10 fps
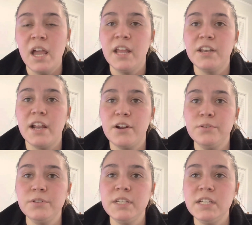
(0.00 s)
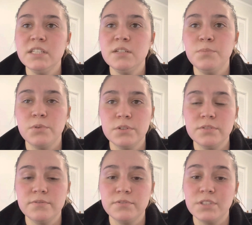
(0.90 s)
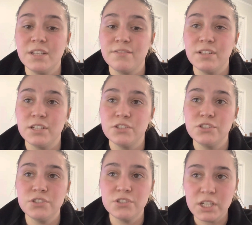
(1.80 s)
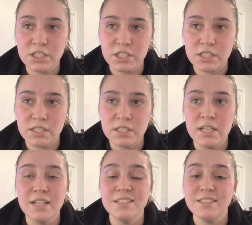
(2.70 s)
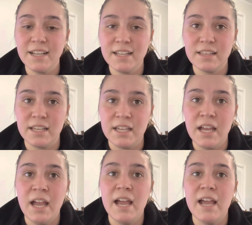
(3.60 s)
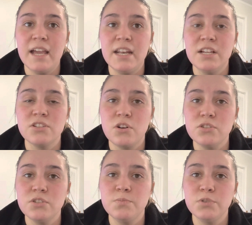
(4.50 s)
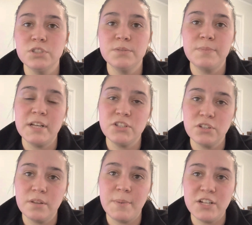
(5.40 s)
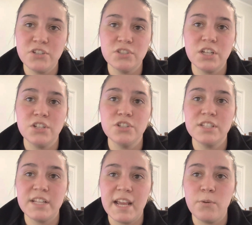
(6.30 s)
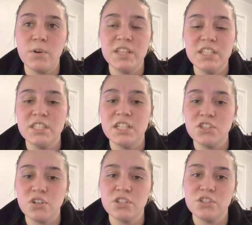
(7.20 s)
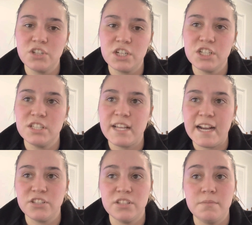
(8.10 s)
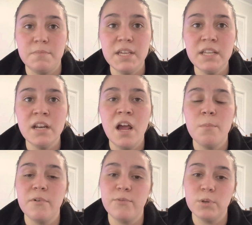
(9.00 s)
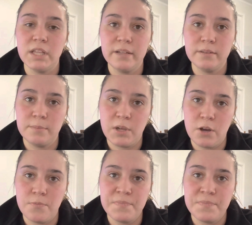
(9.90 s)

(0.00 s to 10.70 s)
Not only is it important to give clear instructions, secondly, it is also important to make sure the patients understand what these discharge instructions actually mean before letting them go.